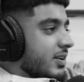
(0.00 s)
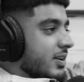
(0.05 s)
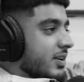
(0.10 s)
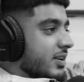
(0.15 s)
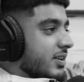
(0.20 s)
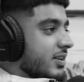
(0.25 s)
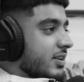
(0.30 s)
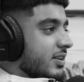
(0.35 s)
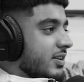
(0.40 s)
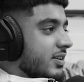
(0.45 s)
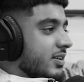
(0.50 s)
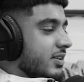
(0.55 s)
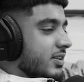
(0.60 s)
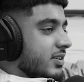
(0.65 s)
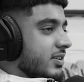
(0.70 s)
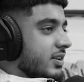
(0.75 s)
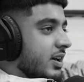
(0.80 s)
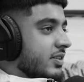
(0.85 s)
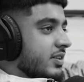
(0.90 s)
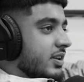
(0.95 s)

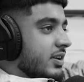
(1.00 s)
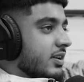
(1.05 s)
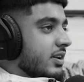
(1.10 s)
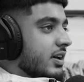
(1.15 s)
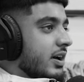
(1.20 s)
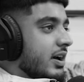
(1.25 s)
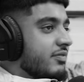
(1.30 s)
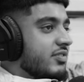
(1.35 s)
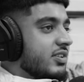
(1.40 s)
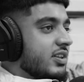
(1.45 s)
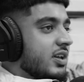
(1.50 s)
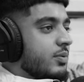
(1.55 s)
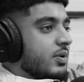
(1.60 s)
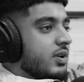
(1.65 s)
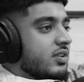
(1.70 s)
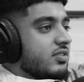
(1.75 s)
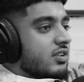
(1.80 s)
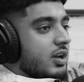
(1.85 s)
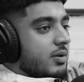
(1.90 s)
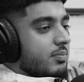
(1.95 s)
And then after that,
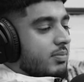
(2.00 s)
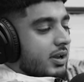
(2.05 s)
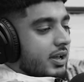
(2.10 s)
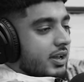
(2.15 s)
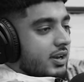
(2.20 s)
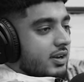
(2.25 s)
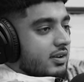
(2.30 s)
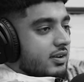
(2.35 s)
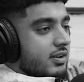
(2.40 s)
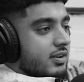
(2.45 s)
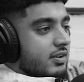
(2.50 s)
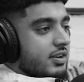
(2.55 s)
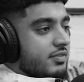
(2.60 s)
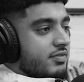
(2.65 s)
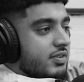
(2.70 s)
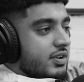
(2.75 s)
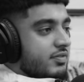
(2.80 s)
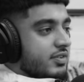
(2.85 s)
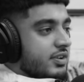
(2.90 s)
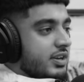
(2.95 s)
when I started playing,
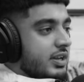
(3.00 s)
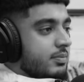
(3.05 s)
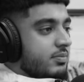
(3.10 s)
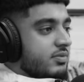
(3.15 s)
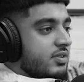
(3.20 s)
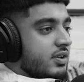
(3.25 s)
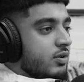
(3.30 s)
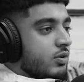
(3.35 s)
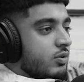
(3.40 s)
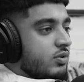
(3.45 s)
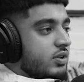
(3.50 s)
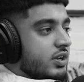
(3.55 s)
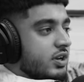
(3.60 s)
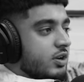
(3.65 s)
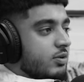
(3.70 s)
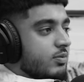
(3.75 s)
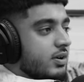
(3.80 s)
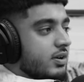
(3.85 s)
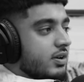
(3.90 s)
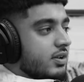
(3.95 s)
different teams, they'd know that, you
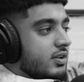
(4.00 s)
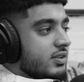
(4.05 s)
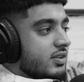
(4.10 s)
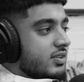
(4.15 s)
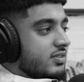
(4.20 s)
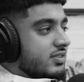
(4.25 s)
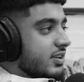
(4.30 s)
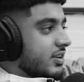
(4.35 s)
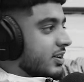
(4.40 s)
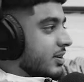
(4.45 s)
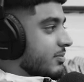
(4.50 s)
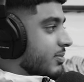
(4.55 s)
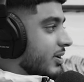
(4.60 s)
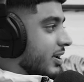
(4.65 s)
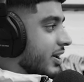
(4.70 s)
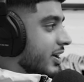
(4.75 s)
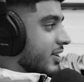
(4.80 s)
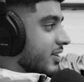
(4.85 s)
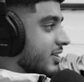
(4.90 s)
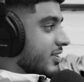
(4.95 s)
know what, this kid can
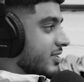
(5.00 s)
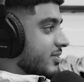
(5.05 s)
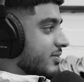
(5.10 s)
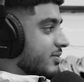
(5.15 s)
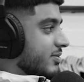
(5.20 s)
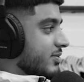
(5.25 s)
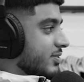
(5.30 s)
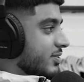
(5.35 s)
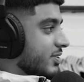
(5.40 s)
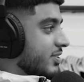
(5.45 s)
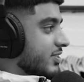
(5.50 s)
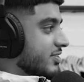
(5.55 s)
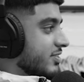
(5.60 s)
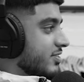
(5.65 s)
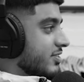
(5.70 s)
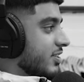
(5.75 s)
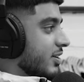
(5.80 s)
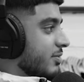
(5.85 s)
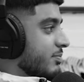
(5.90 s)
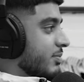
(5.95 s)
play because
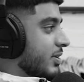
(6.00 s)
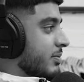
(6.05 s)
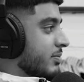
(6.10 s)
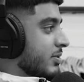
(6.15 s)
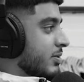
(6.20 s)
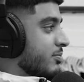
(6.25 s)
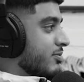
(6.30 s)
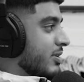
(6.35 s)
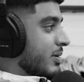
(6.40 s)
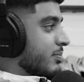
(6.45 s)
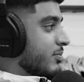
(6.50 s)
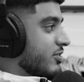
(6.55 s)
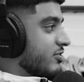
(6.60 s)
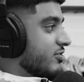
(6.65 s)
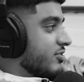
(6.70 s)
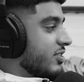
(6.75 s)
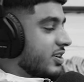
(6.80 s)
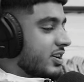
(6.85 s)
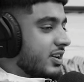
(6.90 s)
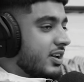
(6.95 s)
he's got a Birmingham Prem
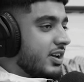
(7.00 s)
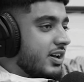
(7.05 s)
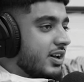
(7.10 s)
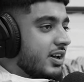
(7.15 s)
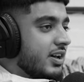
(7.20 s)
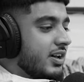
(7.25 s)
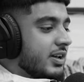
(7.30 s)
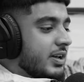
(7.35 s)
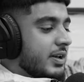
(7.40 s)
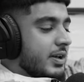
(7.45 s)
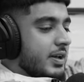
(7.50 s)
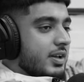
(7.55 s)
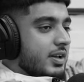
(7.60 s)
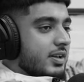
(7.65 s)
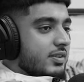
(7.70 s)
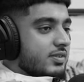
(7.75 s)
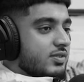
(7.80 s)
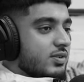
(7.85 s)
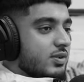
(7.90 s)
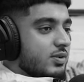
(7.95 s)
100, yeah.
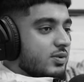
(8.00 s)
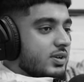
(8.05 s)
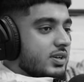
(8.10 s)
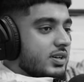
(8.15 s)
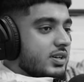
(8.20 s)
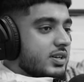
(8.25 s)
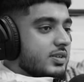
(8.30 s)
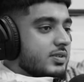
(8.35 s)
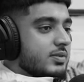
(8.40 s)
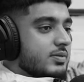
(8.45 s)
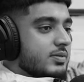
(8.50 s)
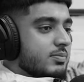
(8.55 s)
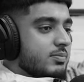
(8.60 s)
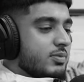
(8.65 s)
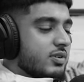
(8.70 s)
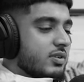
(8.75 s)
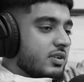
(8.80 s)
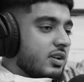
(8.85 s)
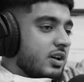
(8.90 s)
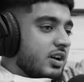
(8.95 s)
So,
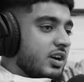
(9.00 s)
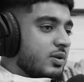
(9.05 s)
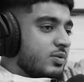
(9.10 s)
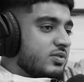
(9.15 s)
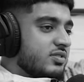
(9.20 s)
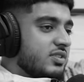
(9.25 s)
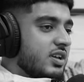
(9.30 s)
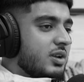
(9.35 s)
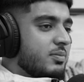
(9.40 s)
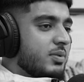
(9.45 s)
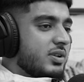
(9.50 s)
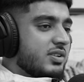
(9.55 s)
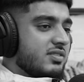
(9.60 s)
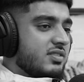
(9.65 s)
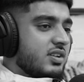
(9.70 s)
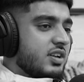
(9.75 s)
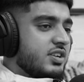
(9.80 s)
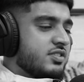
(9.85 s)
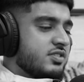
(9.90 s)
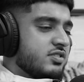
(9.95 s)
but like I was saying about the
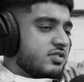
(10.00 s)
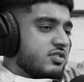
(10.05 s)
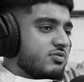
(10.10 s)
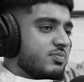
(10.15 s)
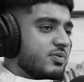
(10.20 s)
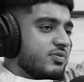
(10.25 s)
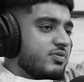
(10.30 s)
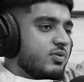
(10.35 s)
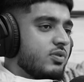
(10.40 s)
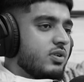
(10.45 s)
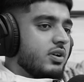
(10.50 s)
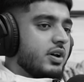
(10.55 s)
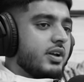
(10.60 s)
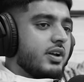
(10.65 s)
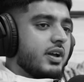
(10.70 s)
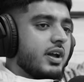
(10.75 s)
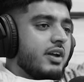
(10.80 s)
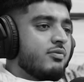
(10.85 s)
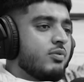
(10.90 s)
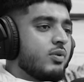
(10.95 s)
sledging and stuff before,
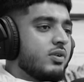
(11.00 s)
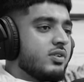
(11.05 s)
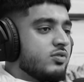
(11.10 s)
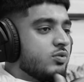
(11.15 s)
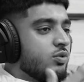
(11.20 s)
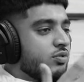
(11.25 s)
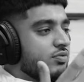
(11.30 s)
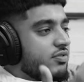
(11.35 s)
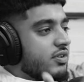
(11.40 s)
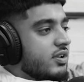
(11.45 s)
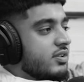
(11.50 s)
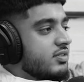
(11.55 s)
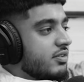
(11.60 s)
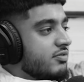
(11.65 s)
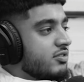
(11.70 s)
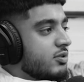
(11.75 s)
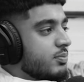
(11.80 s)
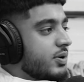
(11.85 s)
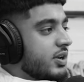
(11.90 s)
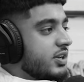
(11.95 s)
like everyone is good friends
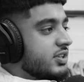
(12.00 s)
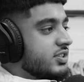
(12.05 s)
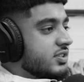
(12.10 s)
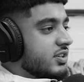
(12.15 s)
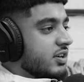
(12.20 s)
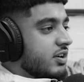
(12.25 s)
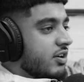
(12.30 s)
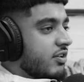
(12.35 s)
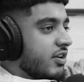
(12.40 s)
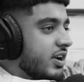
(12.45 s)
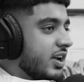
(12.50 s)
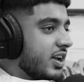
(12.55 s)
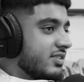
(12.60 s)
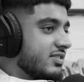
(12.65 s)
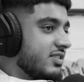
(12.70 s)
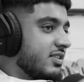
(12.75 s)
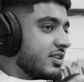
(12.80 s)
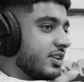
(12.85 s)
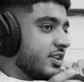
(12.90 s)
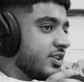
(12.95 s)
off the pitch. Cricket
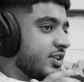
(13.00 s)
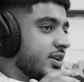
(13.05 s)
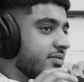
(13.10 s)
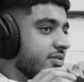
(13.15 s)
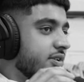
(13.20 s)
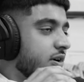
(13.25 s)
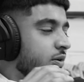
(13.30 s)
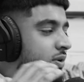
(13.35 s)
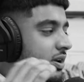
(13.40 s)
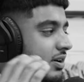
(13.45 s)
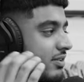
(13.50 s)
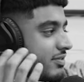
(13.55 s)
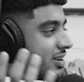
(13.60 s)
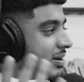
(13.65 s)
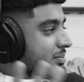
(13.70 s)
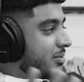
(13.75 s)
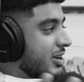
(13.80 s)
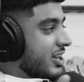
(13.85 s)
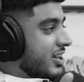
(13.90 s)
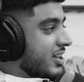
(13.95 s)
is like you have your own little
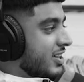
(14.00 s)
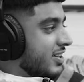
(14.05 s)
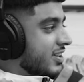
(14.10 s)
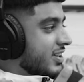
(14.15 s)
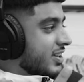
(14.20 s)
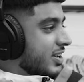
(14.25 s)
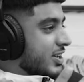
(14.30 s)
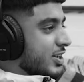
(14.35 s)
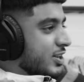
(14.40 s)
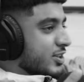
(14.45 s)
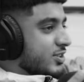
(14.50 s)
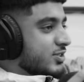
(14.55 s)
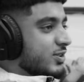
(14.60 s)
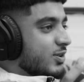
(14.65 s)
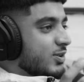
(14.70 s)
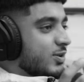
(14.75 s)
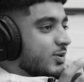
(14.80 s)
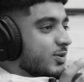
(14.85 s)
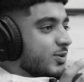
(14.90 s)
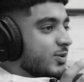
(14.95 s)
family.
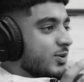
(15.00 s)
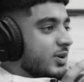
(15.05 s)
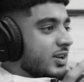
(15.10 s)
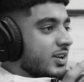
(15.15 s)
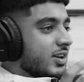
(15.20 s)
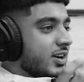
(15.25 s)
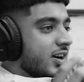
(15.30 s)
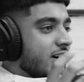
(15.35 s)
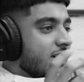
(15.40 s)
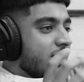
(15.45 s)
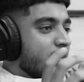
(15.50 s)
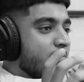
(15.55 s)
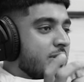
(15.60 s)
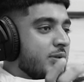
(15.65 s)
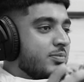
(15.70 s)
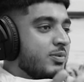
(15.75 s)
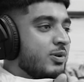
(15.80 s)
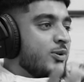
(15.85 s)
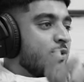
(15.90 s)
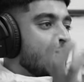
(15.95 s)
So I got
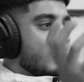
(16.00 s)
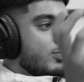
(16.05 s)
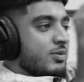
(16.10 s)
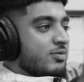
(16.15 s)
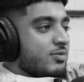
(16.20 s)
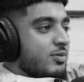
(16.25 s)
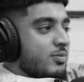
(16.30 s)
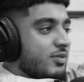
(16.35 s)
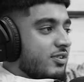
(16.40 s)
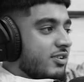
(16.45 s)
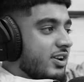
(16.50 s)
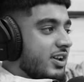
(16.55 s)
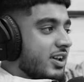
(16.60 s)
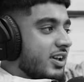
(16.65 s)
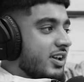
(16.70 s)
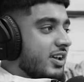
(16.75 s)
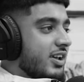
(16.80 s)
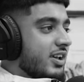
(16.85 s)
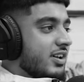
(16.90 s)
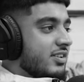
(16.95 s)
people who know me from
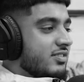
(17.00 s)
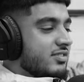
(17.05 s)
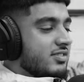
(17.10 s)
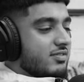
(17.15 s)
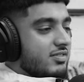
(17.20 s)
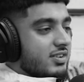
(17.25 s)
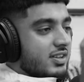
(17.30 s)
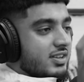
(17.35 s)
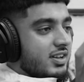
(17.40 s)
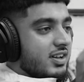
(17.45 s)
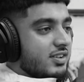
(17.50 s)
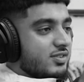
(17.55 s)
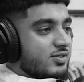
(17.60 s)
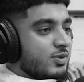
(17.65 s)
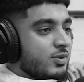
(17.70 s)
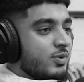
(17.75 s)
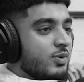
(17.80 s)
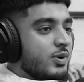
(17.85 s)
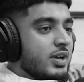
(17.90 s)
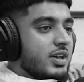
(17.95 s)
cricket and stuff like that.
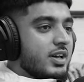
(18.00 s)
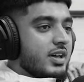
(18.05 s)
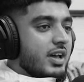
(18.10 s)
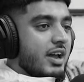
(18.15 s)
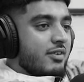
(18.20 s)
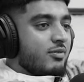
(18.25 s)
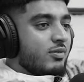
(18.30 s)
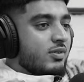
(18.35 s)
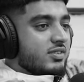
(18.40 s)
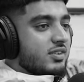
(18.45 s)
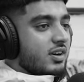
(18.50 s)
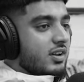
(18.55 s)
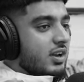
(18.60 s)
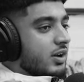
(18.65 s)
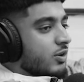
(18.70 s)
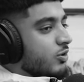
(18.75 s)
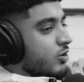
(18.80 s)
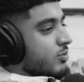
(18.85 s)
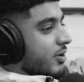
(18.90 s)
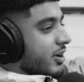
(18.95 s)
So everyone's got
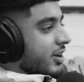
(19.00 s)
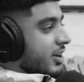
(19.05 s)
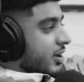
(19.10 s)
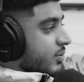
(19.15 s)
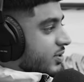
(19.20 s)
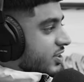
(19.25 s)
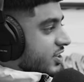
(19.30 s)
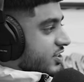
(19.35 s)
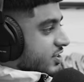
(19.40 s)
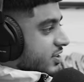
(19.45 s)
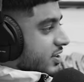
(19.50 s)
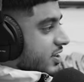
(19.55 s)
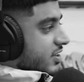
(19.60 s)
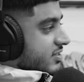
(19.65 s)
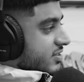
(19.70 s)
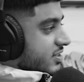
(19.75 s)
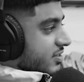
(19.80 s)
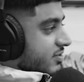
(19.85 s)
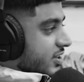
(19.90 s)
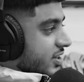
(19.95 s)
like good bonding with each other and
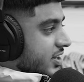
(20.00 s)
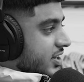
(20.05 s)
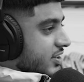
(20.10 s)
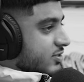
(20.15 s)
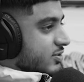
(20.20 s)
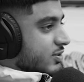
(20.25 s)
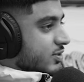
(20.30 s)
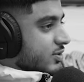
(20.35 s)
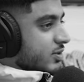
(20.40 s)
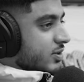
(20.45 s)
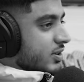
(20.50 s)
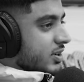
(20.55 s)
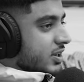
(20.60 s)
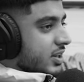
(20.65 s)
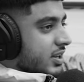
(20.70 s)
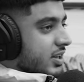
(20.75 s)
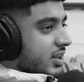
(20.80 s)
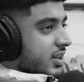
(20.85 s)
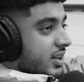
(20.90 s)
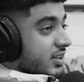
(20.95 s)
stuff like that. So
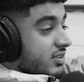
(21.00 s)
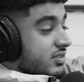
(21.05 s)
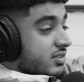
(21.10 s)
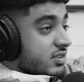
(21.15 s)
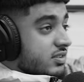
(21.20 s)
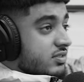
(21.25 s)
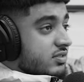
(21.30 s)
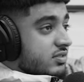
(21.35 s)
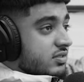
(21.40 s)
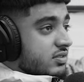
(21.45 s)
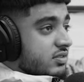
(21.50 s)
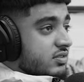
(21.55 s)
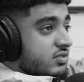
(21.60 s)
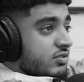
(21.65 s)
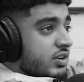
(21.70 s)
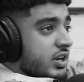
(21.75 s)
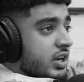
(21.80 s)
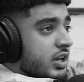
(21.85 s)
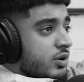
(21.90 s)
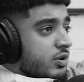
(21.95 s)
it's
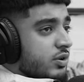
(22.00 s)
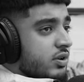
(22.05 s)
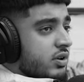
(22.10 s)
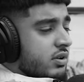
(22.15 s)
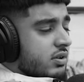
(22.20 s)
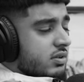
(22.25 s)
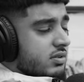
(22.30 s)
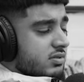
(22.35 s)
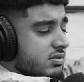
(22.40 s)
really good.